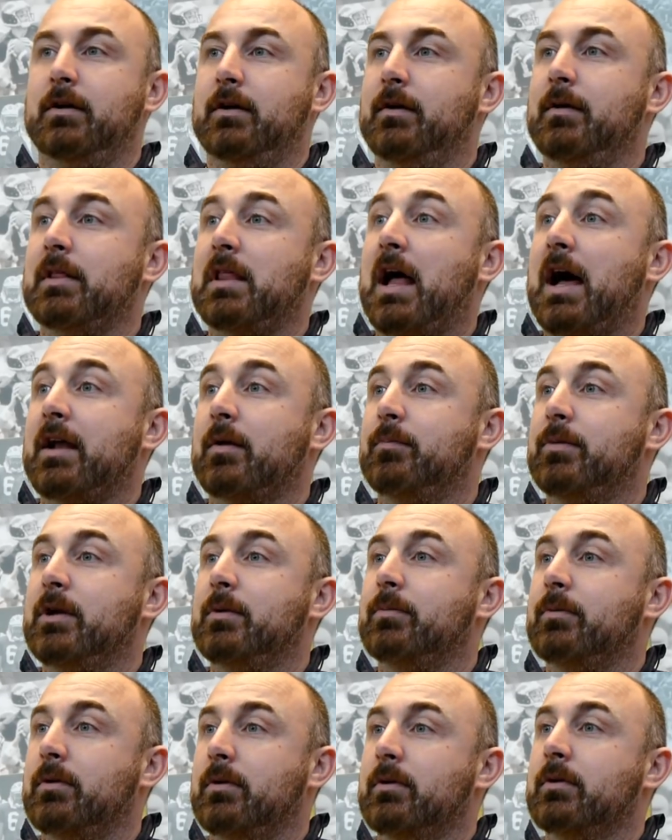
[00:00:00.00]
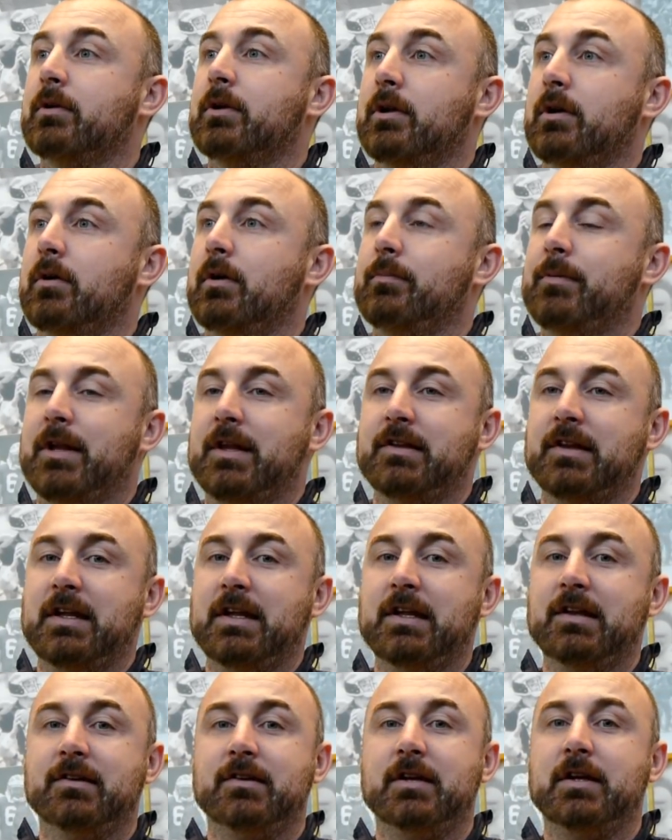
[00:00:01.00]
A lot of people. Mm-hmm. You know, I mean, it's
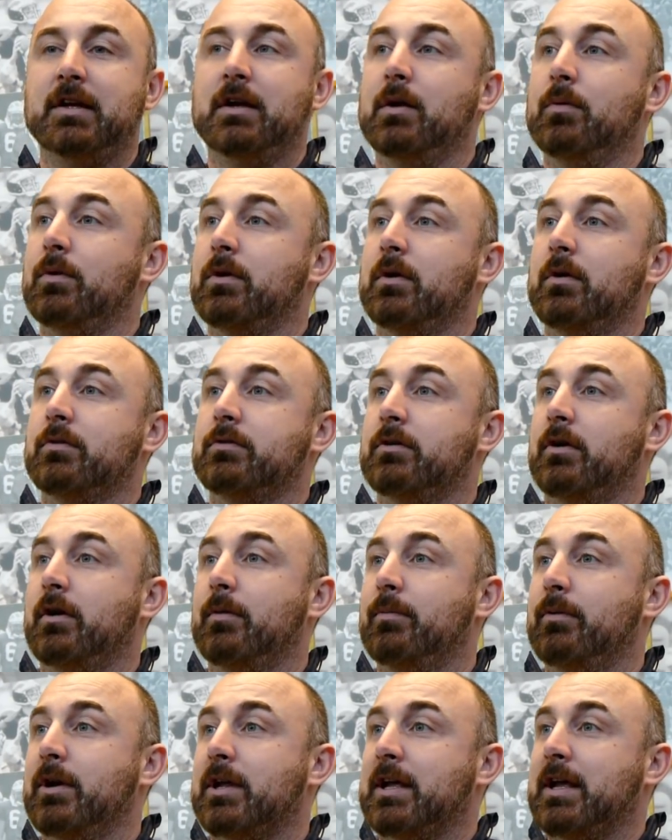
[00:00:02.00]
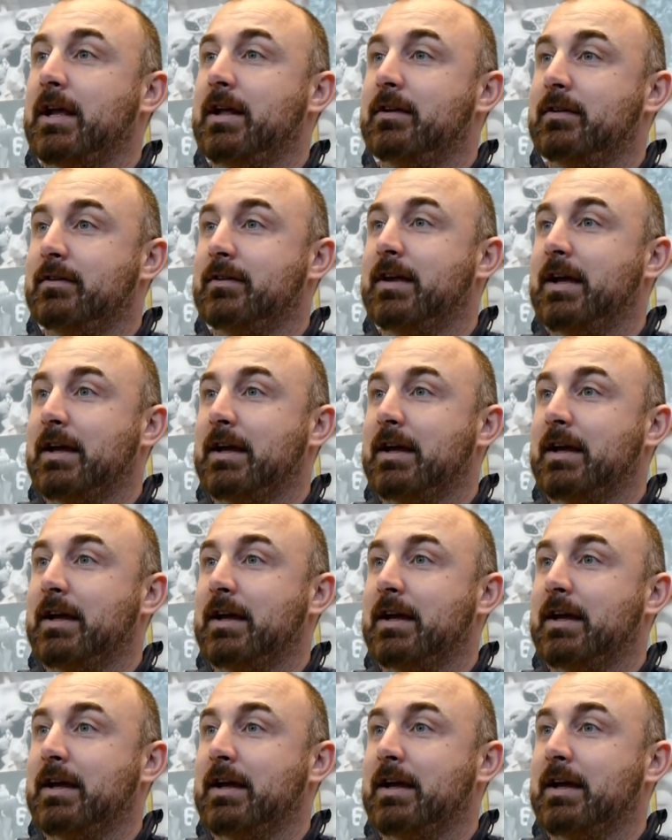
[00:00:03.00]
easy here with Coach Harbaugh to get